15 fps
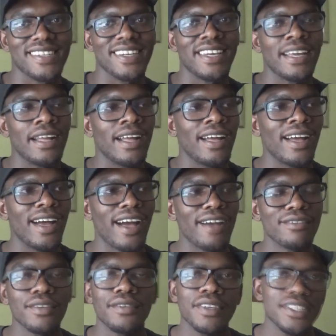Gina.
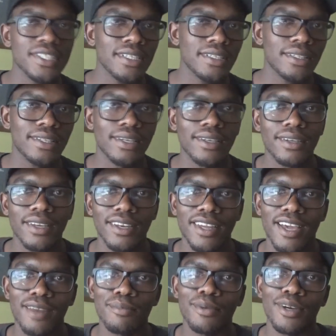I've never actually done an
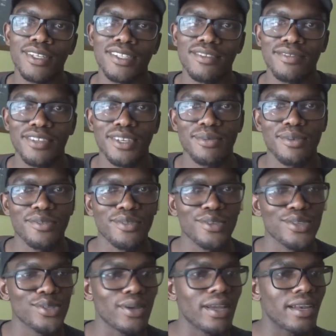unboxing video
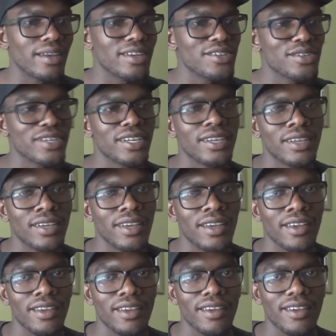before, so I literally,
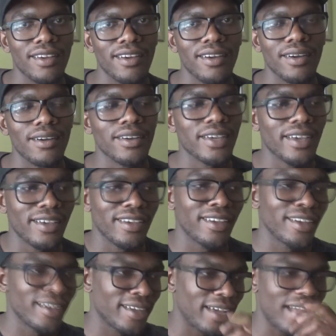okay,
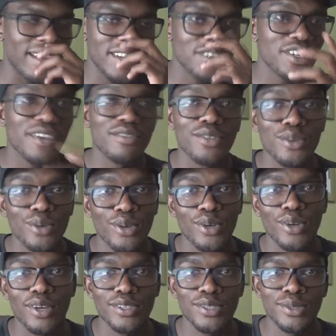I literally have no
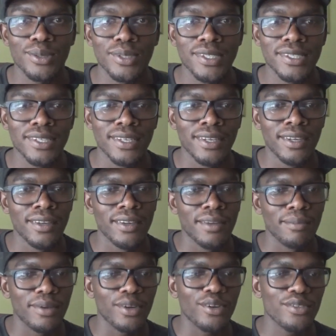clue how to do it,
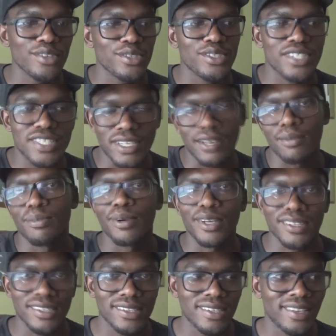but obviously just
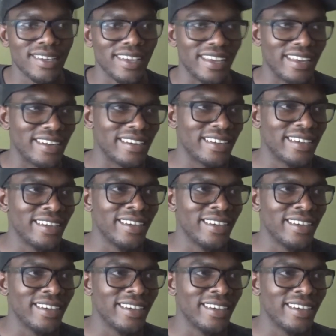unbox it, and